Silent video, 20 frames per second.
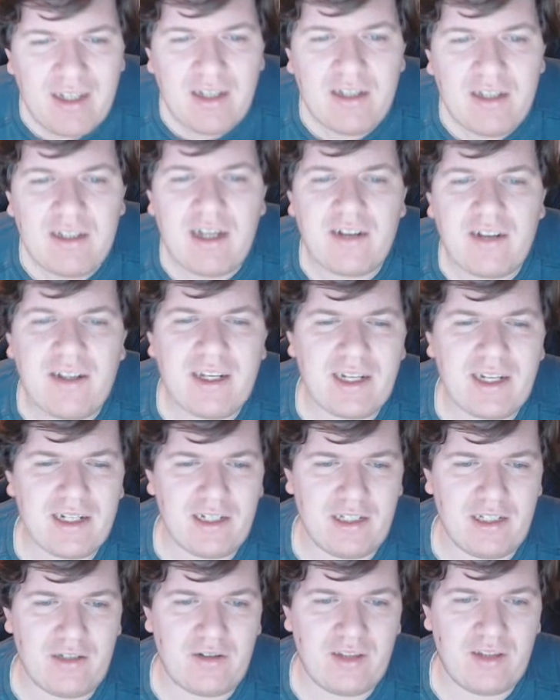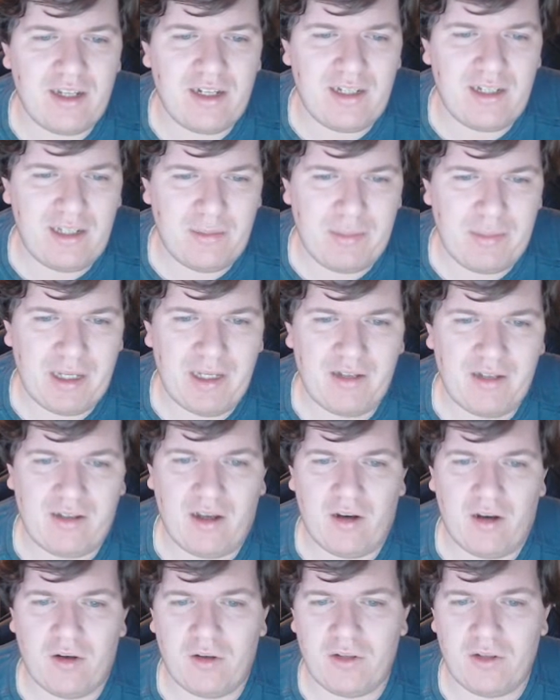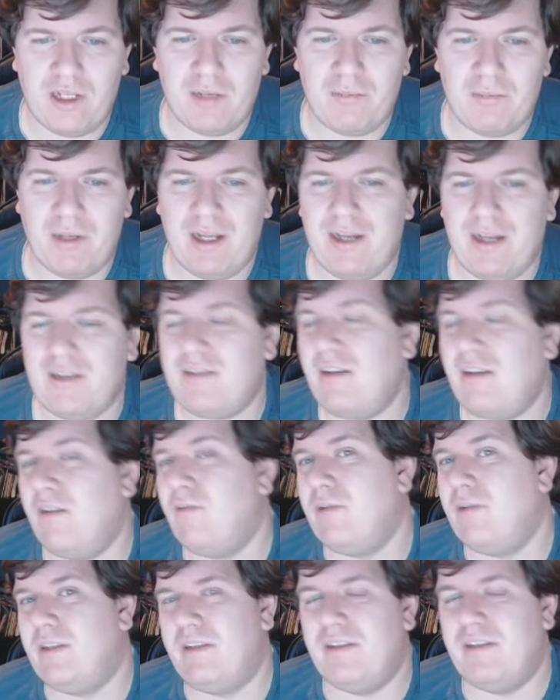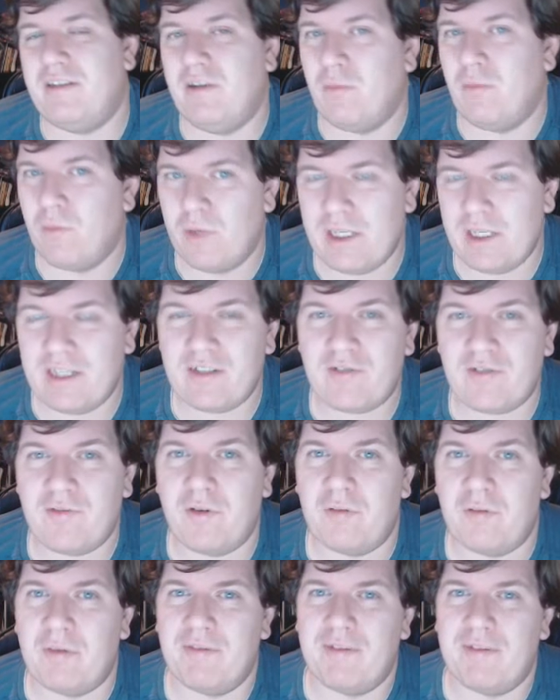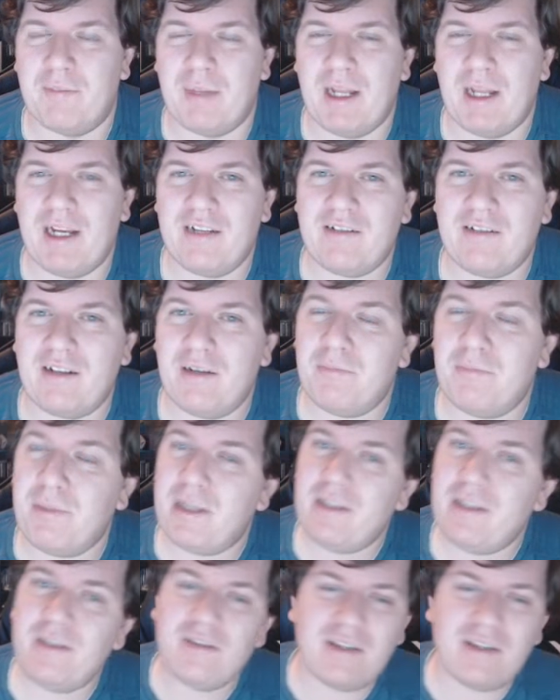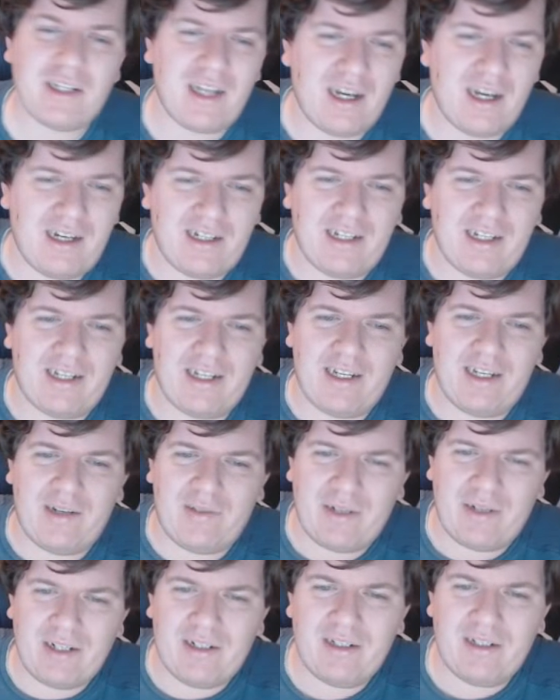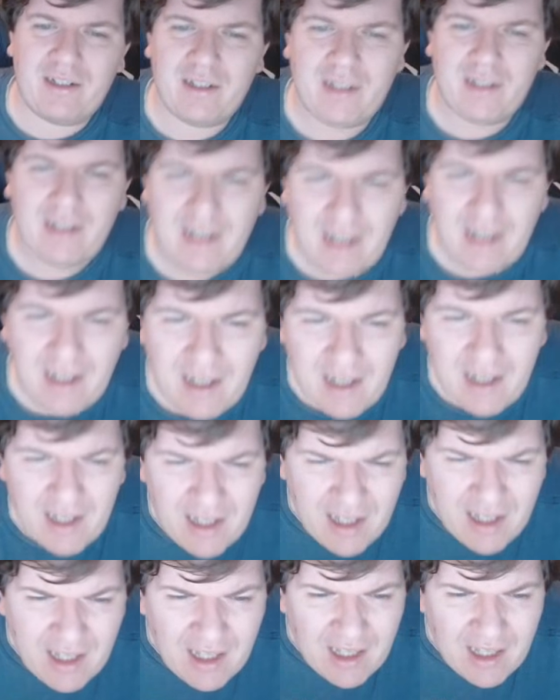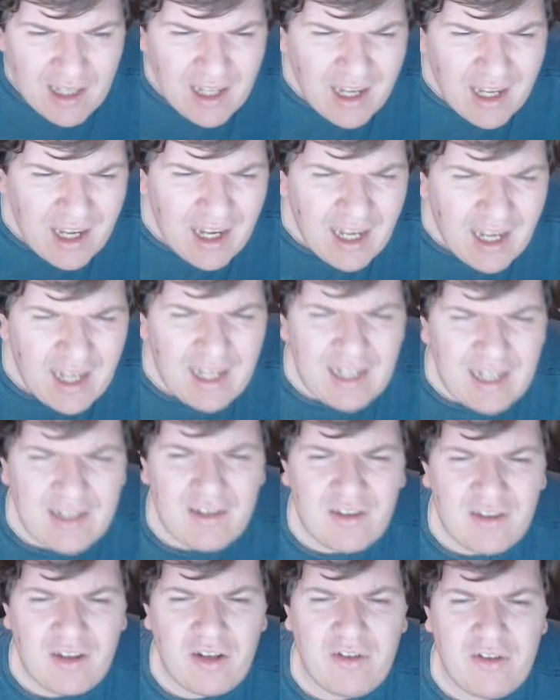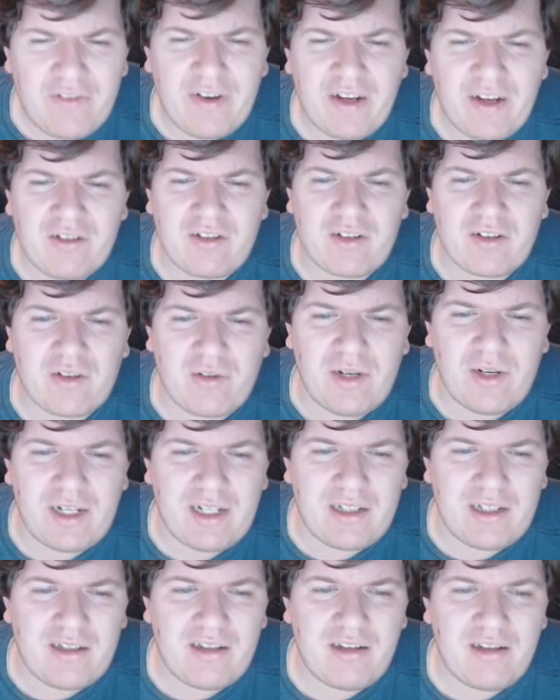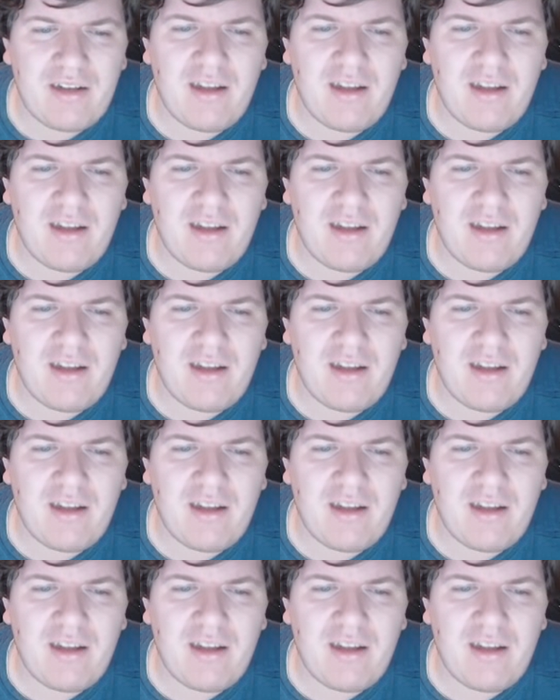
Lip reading: Now they get a utility belt, a holdout blaster, which is the weakest form of a blaster, but you can hide it anywhere. And 2,000 credits.